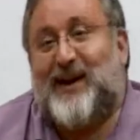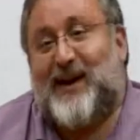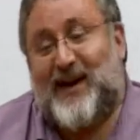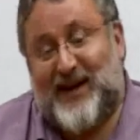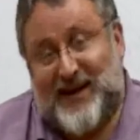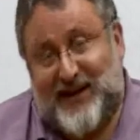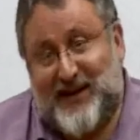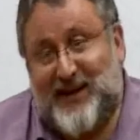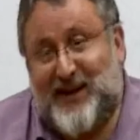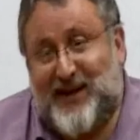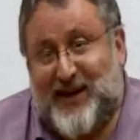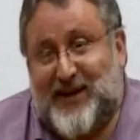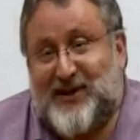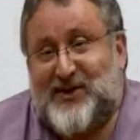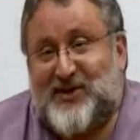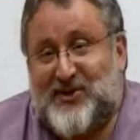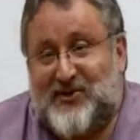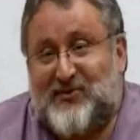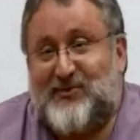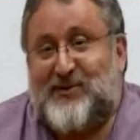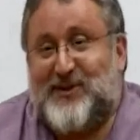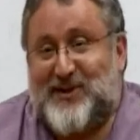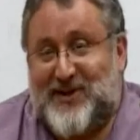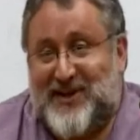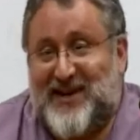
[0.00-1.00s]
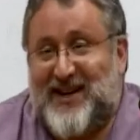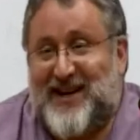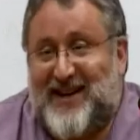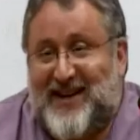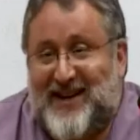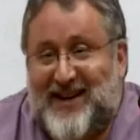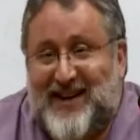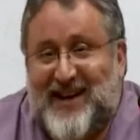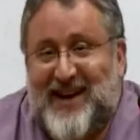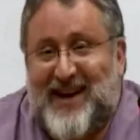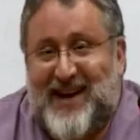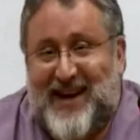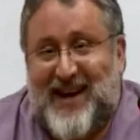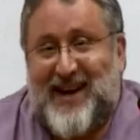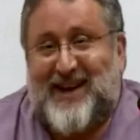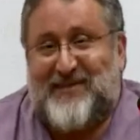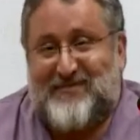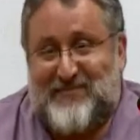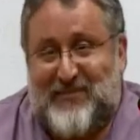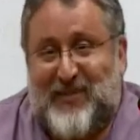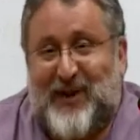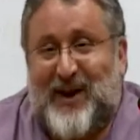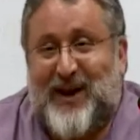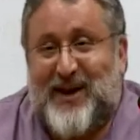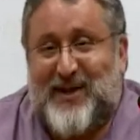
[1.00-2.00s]
And the answer is yeah,
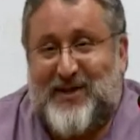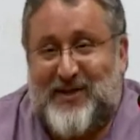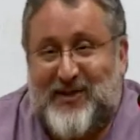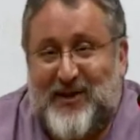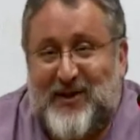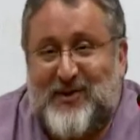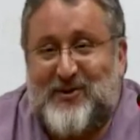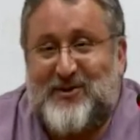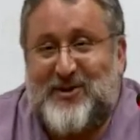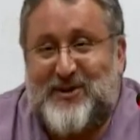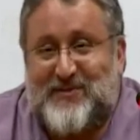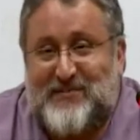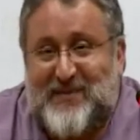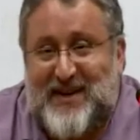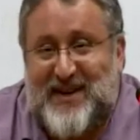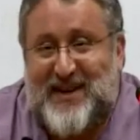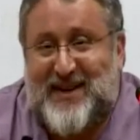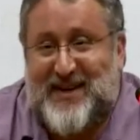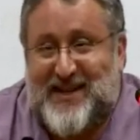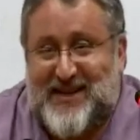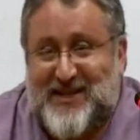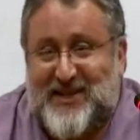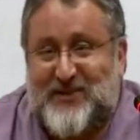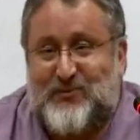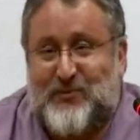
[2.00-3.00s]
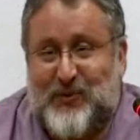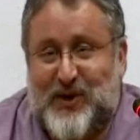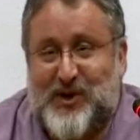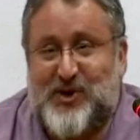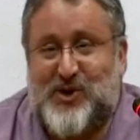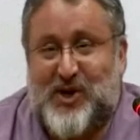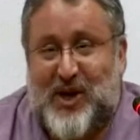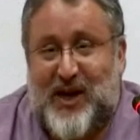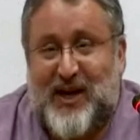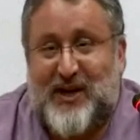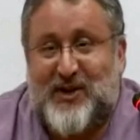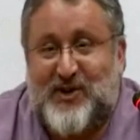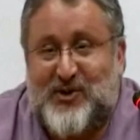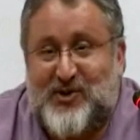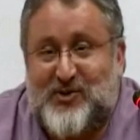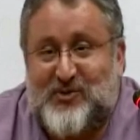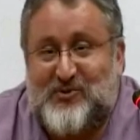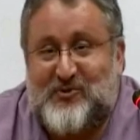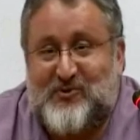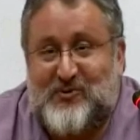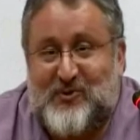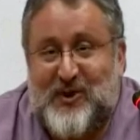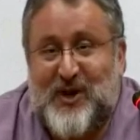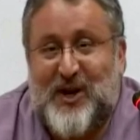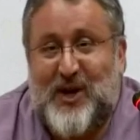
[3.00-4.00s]
and by those means, which I
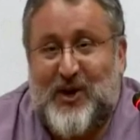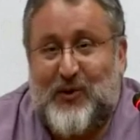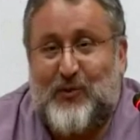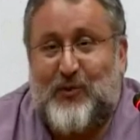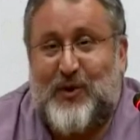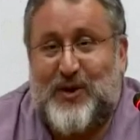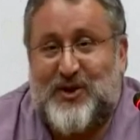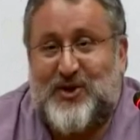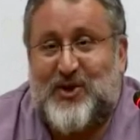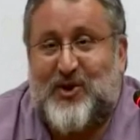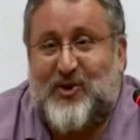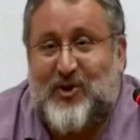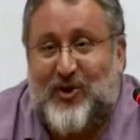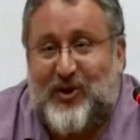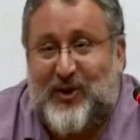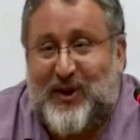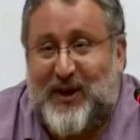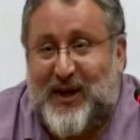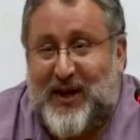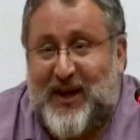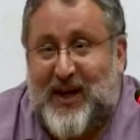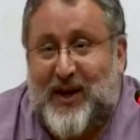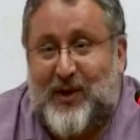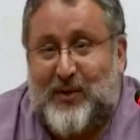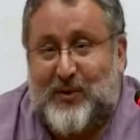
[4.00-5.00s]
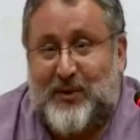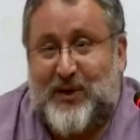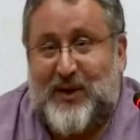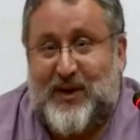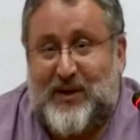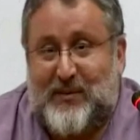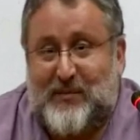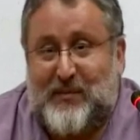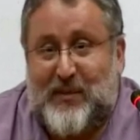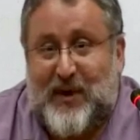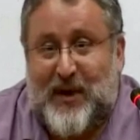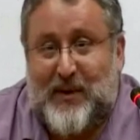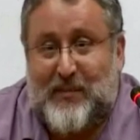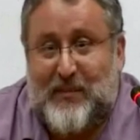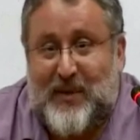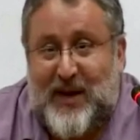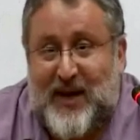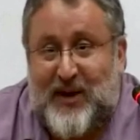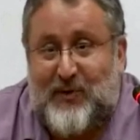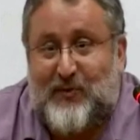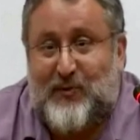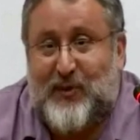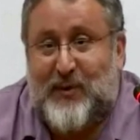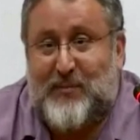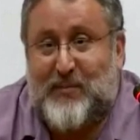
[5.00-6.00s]
too was calling out in my
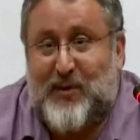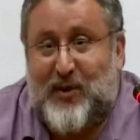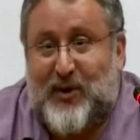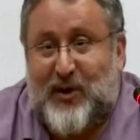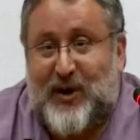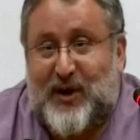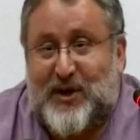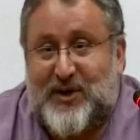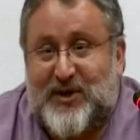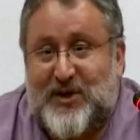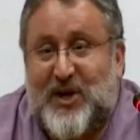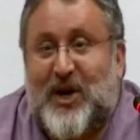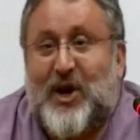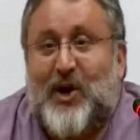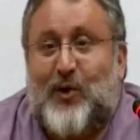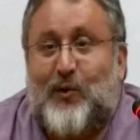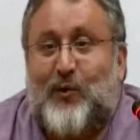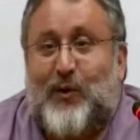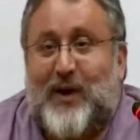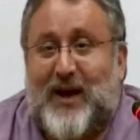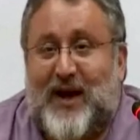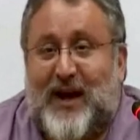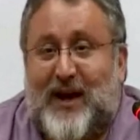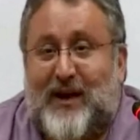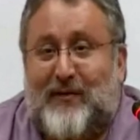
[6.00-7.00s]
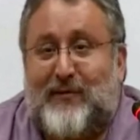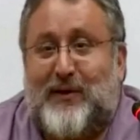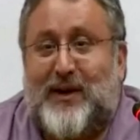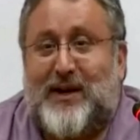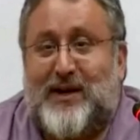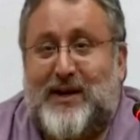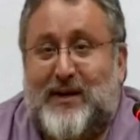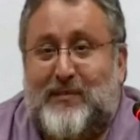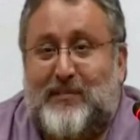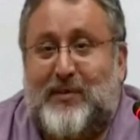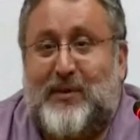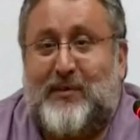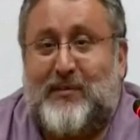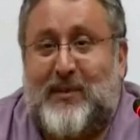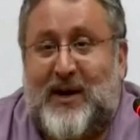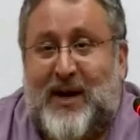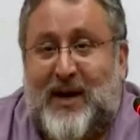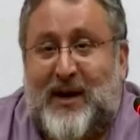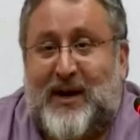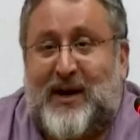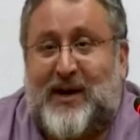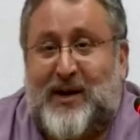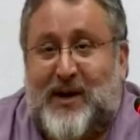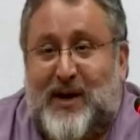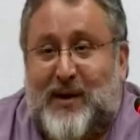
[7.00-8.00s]
main remarks. We have a
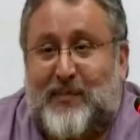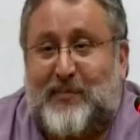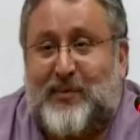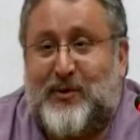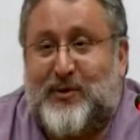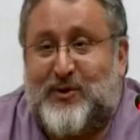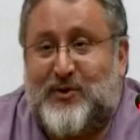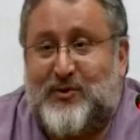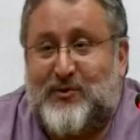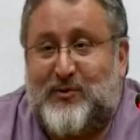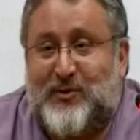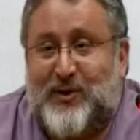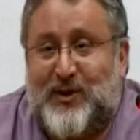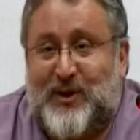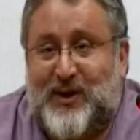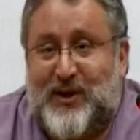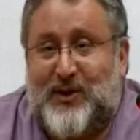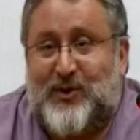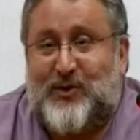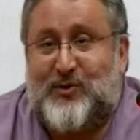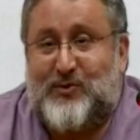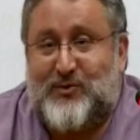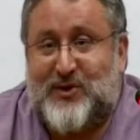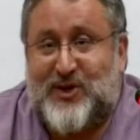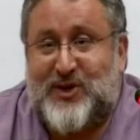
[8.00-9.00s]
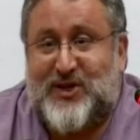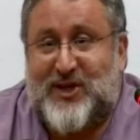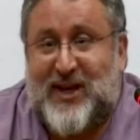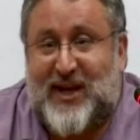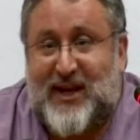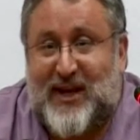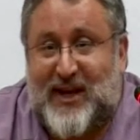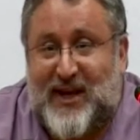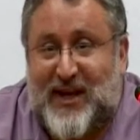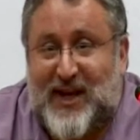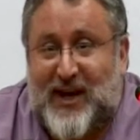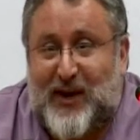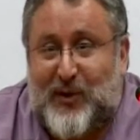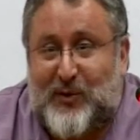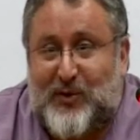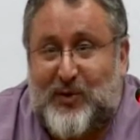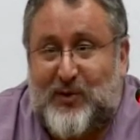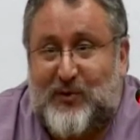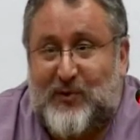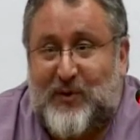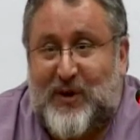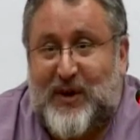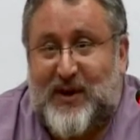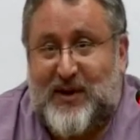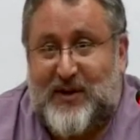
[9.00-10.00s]
diplomatic opportunity to set a
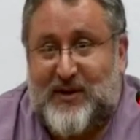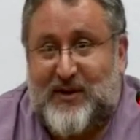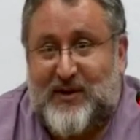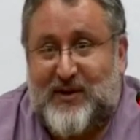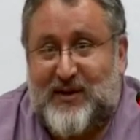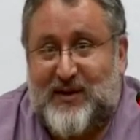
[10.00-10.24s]
counterweight.